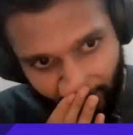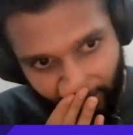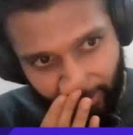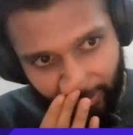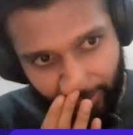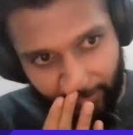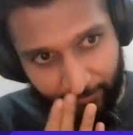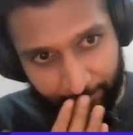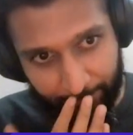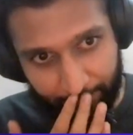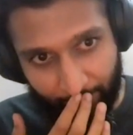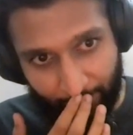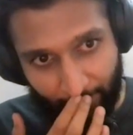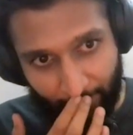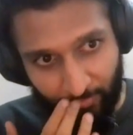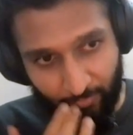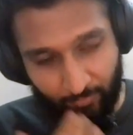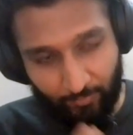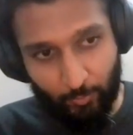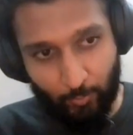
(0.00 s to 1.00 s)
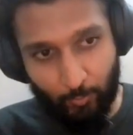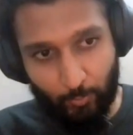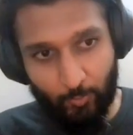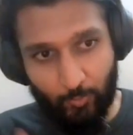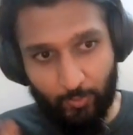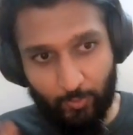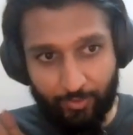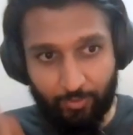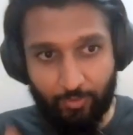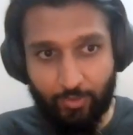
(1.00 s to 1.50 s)
Um,
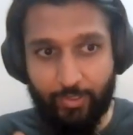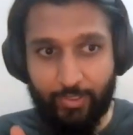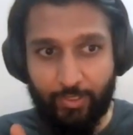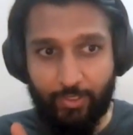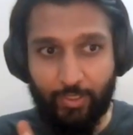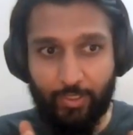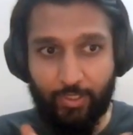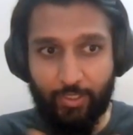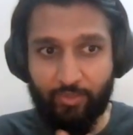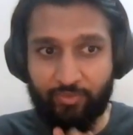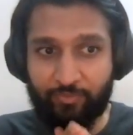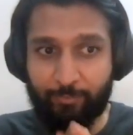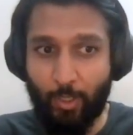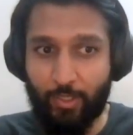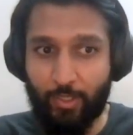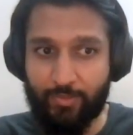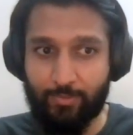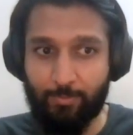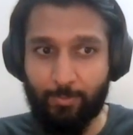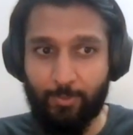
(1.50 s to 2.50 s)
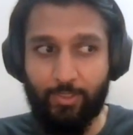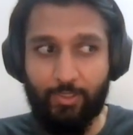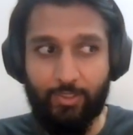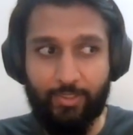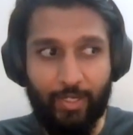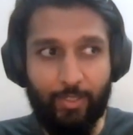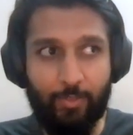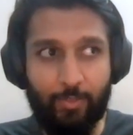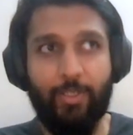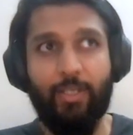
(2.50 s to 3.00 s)
so really, uh, if possible,
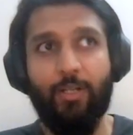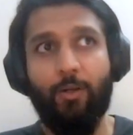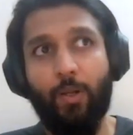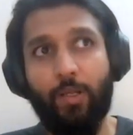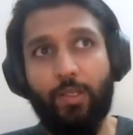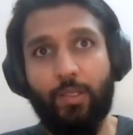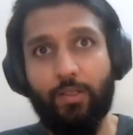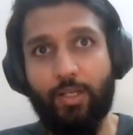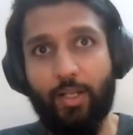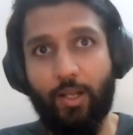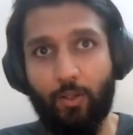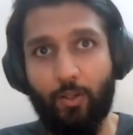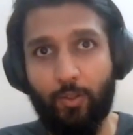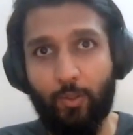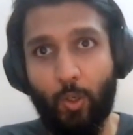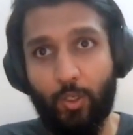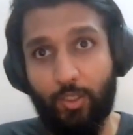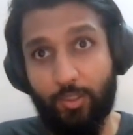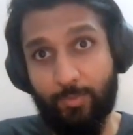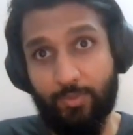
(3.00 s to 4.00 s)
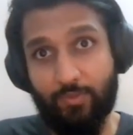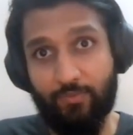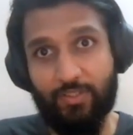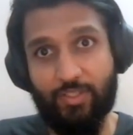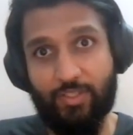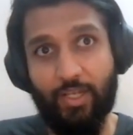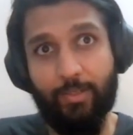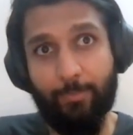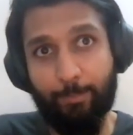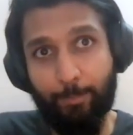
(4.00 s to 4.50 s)
try to make all your co- columns
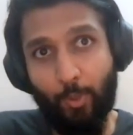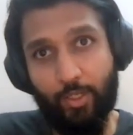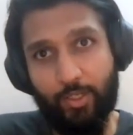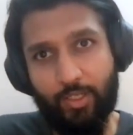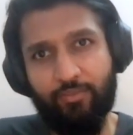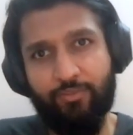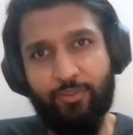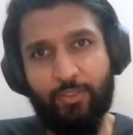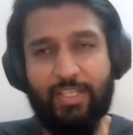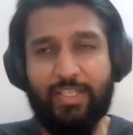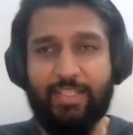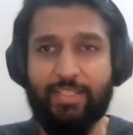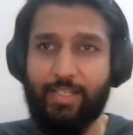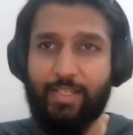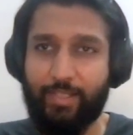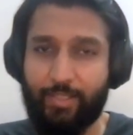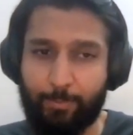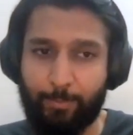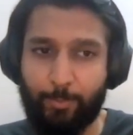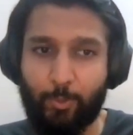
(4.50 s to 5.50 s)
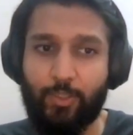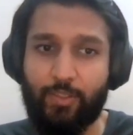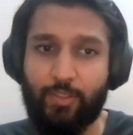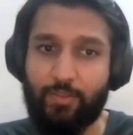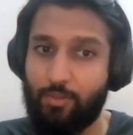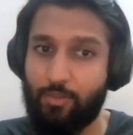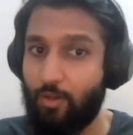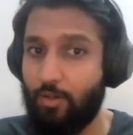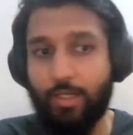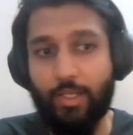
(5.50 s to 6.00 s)
which are important for things like
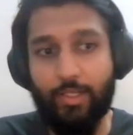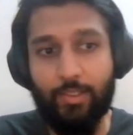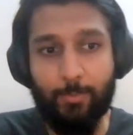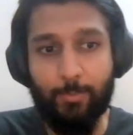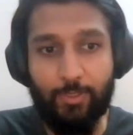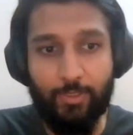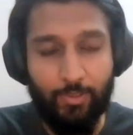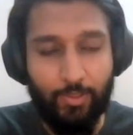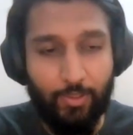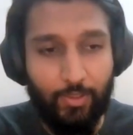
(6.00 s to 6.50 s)
reports non-nullable.